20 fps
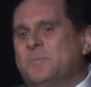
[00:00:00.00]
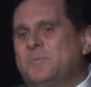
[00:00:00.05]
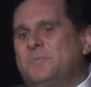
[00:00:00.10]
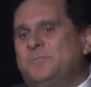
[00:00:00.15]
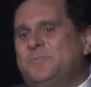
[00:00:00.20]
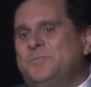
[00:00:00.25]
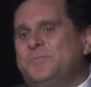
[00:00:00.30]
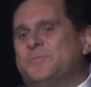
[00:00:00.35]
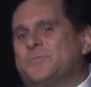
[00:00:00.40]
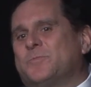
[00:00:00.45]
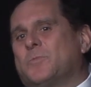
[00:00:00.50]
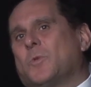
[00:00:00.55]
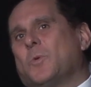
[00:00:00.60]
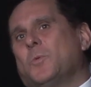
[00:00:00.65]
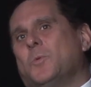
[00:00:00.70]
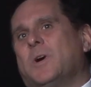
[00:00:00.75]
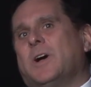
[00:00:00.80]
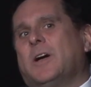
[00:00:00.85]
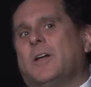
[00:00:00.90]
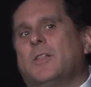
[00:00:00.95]

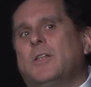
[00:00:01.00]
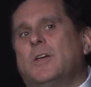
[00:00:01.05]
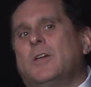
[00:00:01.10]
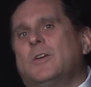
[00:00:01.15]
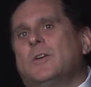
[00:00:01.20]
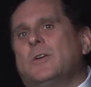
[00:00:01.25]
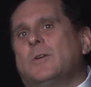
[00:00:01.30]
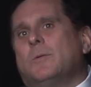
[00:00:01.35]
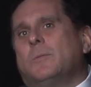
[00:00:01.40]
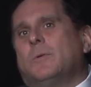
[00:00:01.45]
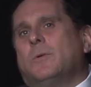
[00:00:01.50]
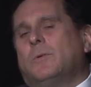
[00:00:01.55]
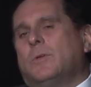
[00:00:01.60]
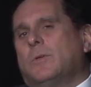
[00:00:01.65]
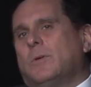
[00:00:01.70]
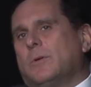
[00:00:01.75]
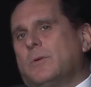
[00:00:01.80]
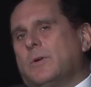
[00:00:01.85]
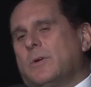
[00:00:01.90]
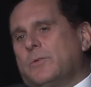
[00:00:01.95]
Well,
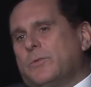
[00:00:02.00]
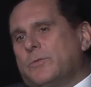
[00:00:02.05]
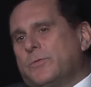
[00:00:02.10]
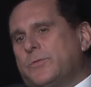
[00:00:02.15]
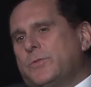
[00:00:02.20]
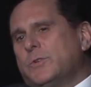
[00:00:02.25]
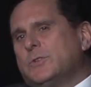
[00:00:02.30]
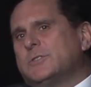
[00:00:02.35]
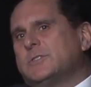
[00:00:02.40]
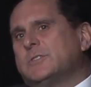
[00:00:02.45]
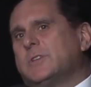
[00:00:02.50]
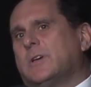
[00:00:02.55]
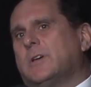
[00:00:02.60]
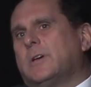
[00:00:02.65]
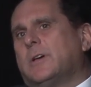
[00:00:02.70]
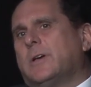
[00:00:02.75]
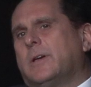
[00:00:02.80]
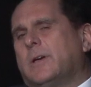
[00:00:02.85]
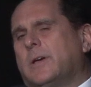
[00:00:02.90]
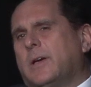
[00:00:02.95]
first
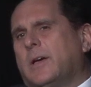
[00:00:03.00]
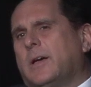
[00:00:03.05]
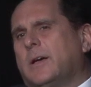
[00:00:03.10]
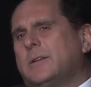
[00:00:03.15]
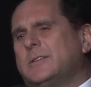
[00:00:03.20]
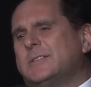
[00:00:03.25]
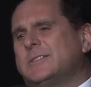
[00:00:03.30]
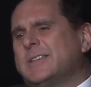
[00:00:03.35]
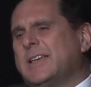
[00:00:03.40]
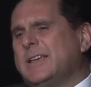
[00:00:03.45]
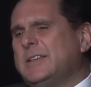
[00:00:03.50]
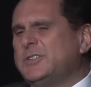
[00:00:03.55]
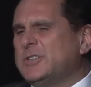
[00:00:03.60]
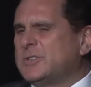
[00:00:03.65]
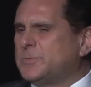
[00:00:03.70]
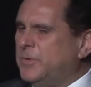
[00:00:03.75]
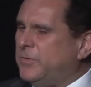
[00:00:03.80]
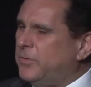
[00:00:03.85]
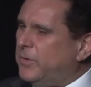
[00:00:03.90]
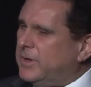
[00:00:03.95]
I'd say,
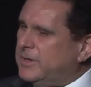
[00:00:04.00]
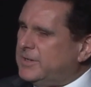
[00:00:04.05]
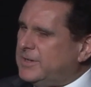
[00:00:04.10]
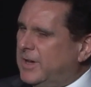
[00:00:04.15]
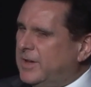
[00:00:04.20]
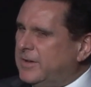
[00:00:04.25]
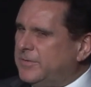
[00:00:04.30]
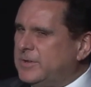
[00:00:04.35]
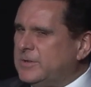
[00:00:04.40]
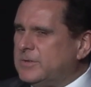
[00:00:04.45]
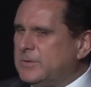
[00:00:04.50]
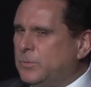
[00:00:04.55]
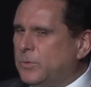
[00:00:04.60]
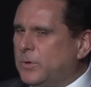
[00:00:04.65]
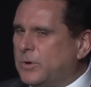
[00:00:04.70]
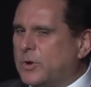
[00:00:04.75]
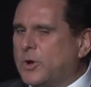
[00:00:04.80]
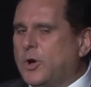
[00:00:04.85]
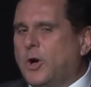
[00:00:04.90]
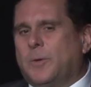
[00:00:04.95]
just before I dive into
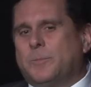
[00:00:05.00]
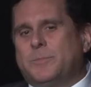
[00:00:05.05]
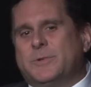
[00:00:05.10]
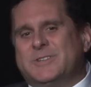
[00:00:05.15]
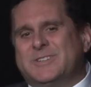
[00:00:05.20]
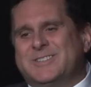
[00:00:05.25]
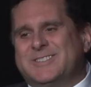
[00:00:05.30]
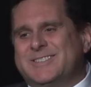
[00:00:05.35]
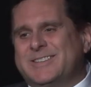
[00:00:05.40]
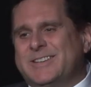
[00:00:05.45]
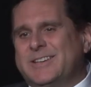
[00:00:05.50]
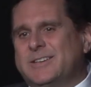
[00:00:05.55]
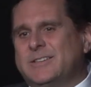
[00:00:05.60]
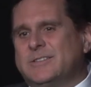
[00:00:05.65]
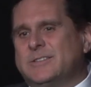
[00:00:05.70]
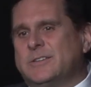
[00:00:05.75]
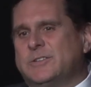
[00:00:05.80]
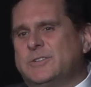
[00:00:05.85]
what competency is,